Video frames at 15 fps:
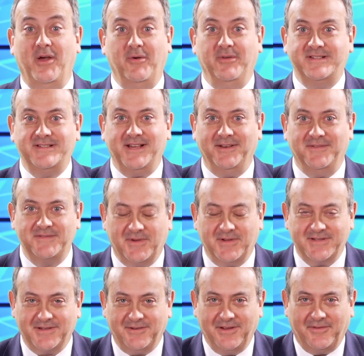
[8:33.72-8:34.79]
no incentives
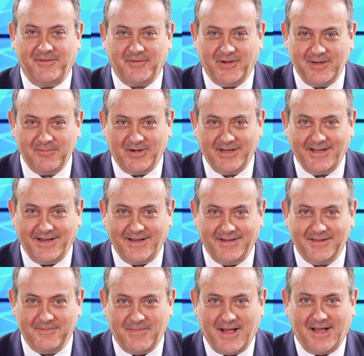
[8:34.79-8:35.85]
whatsoever for anybody to get
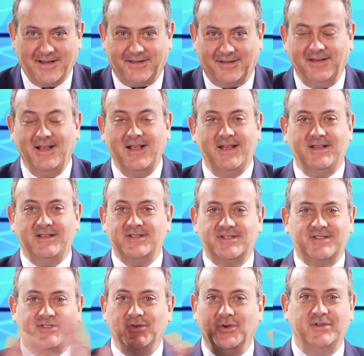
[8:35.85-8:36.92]
into the market. It just
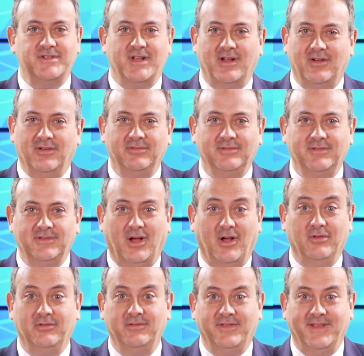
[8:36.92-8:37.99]
distorts the whole the
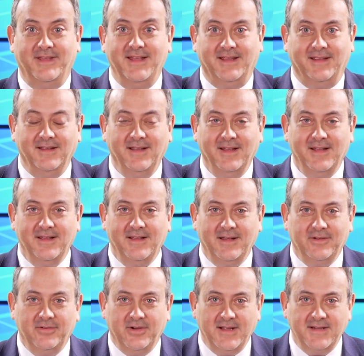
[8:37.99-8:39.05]
whole thing
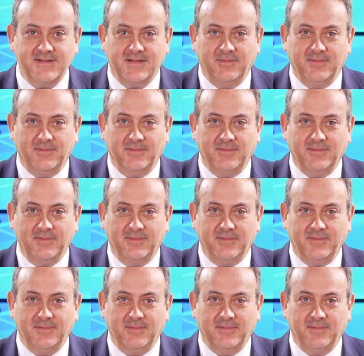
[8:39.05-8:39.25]
and creates a